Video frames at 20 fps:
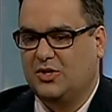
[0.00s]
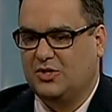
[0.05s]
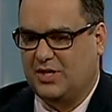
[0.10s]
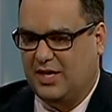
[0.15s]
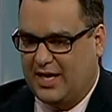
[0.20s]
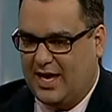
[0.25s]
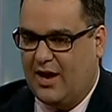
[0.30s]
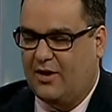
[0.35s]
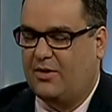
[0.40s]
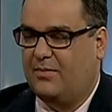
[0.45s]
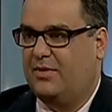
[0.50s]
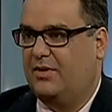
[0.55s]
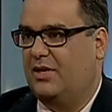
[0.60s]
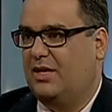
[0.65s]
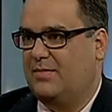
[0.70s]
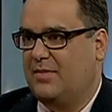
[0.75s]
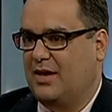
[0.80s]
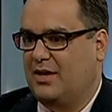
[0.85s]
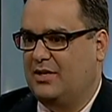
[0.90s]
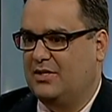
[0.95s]
So there's an
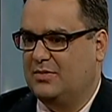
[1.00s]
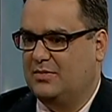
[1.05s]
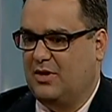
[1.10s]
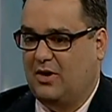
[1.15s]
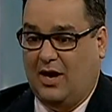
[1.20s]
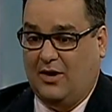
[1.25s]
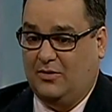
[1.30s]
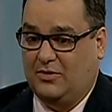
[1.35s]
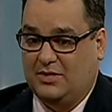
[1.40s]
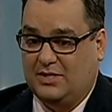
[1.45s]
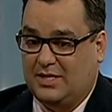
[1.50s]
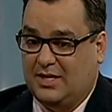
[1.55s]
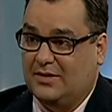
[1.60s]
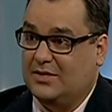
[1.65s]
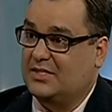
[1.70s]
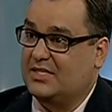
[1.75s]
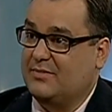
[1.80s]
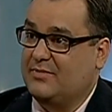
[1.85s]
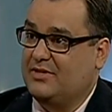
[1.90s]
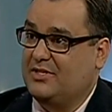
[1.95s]
accountability mechanism there. I don't
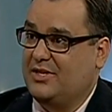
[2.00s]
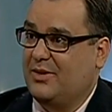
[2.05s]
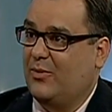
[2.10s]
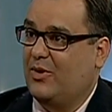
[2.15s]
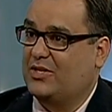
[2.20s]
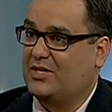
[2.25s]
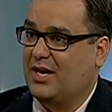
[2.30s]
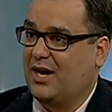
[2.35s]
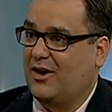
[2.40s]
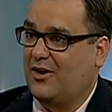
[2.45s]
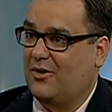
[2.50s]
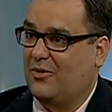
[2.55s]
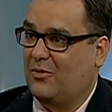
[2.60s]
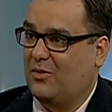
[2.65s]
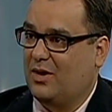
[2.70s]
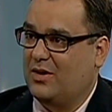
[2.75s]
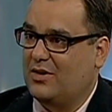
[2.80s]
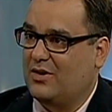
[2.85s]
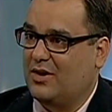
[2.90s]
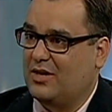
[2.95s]
tell the CBC what to air
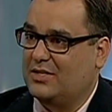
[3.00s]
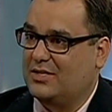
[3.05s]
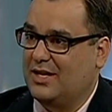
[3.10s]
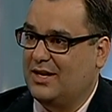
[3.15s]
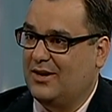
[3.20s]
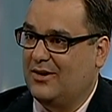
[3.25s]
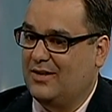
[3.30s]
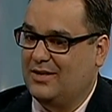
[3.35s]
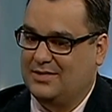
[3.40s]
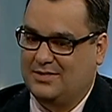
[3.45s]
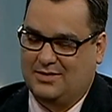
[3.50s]
and what not to air.